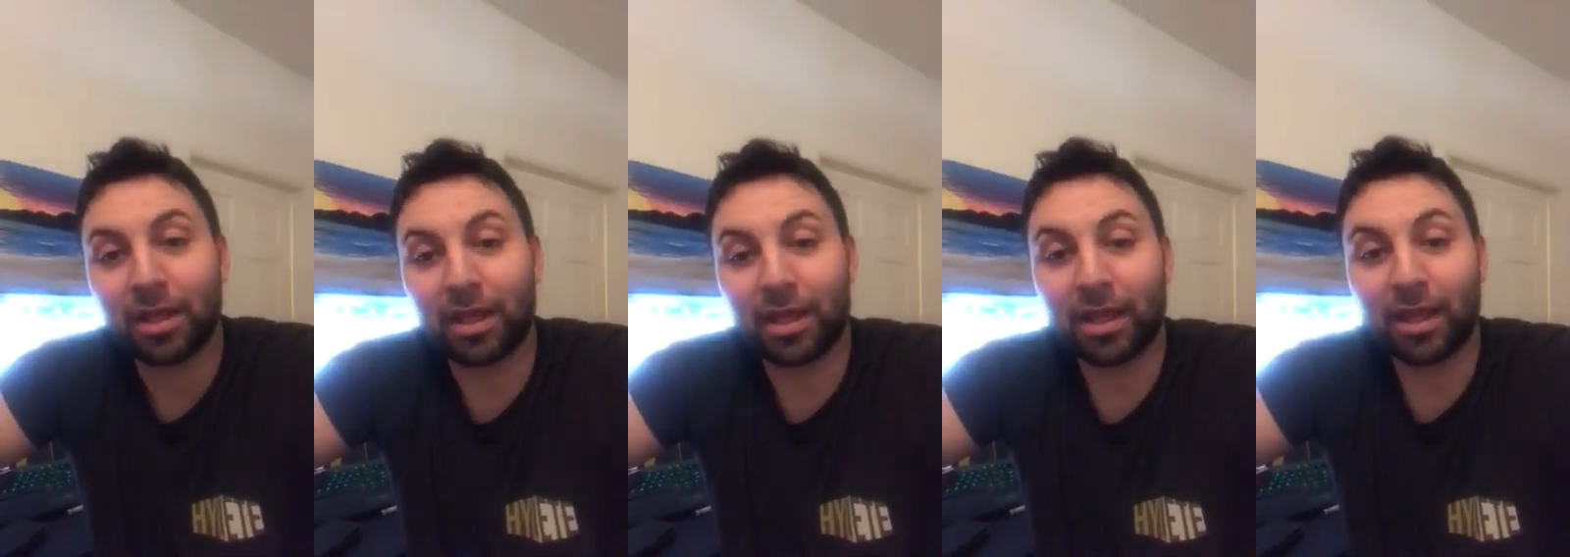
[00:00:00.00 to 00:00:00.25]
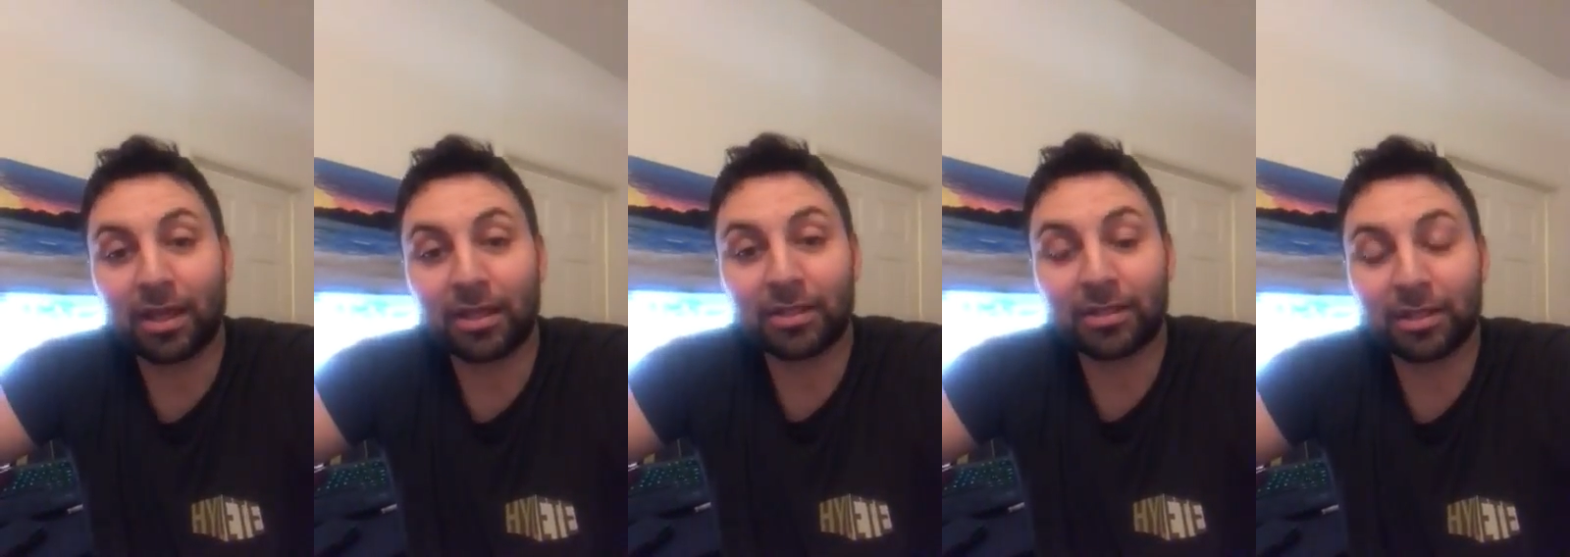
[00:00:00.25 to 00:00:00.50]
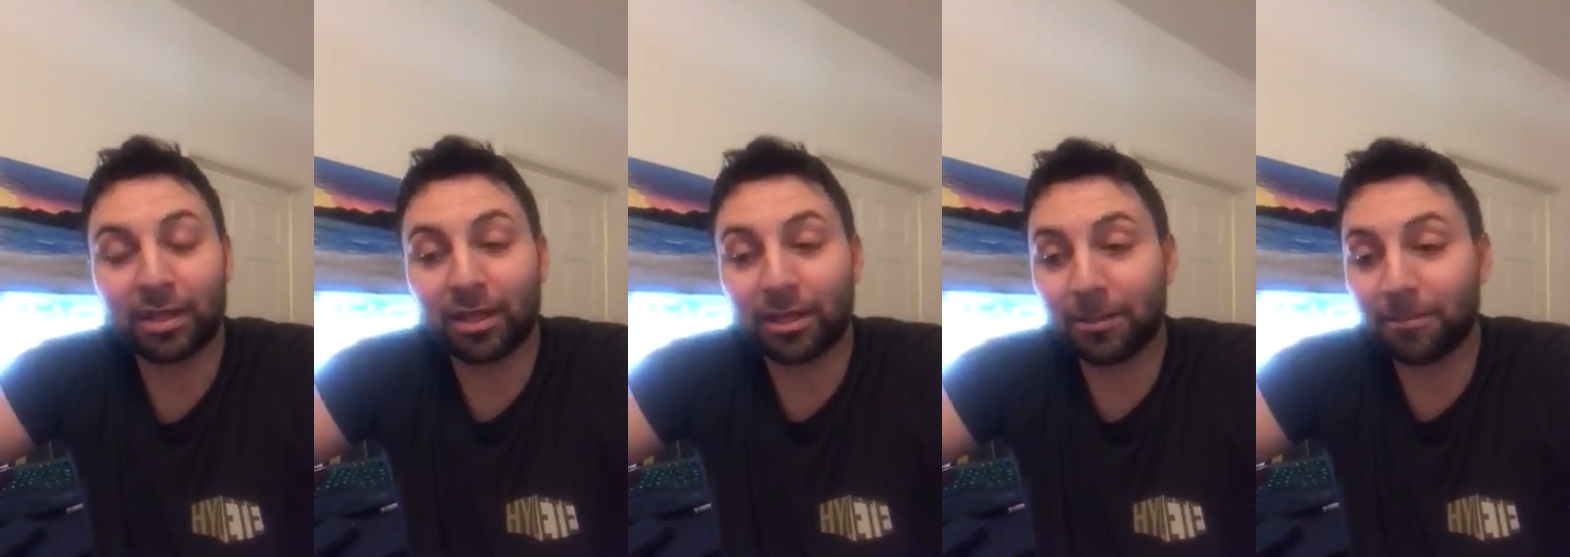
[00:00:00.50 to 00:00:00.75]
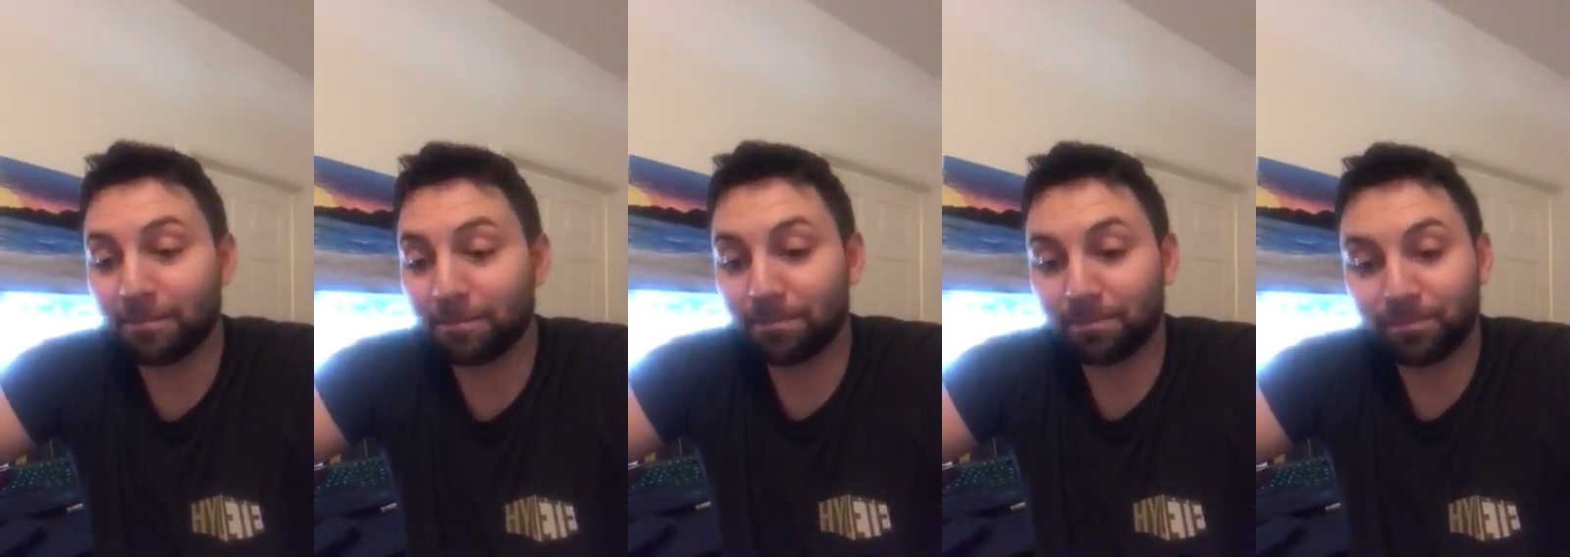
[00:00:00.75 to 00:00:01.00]
And
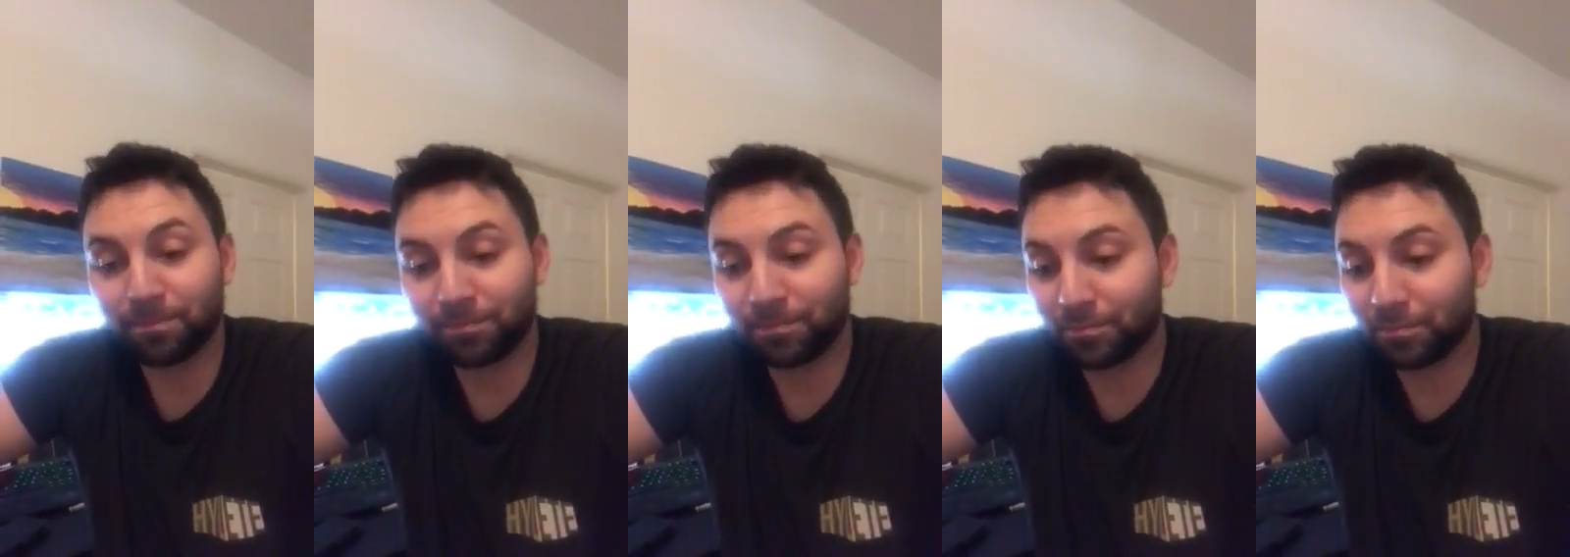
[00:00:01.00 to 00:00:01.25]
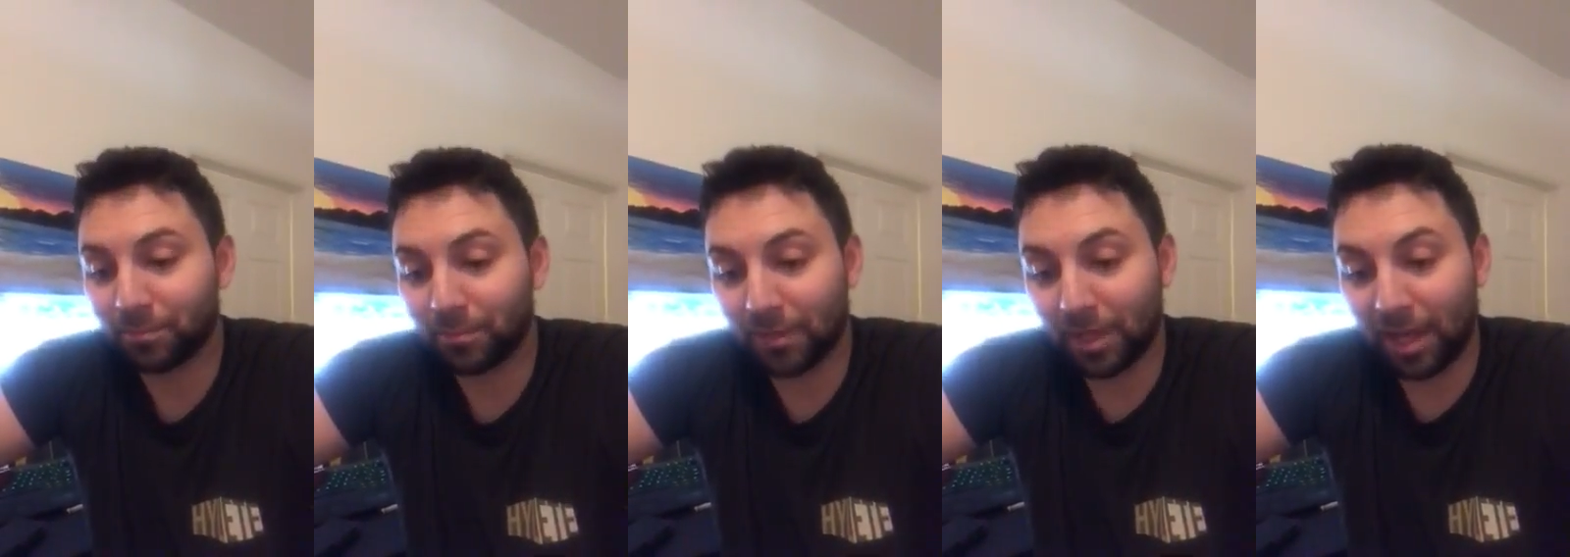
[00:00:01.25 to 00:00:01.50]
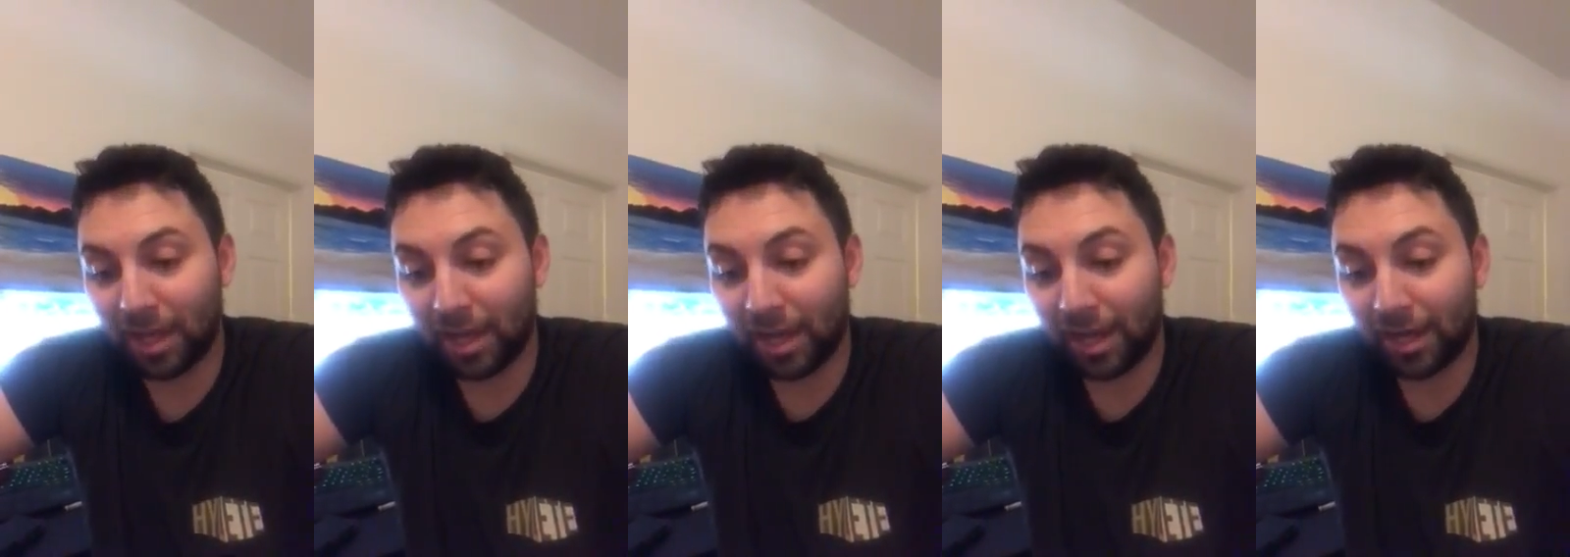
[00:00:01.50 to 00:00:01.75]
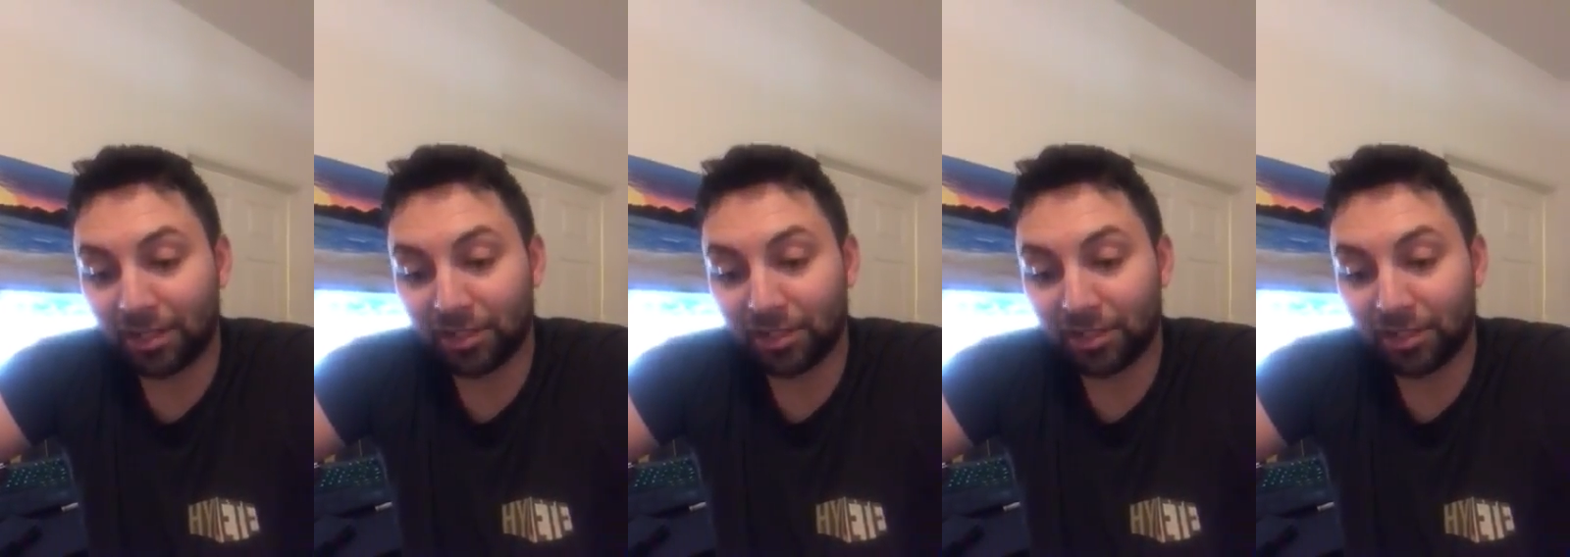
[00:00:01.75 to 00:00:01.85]
um, I,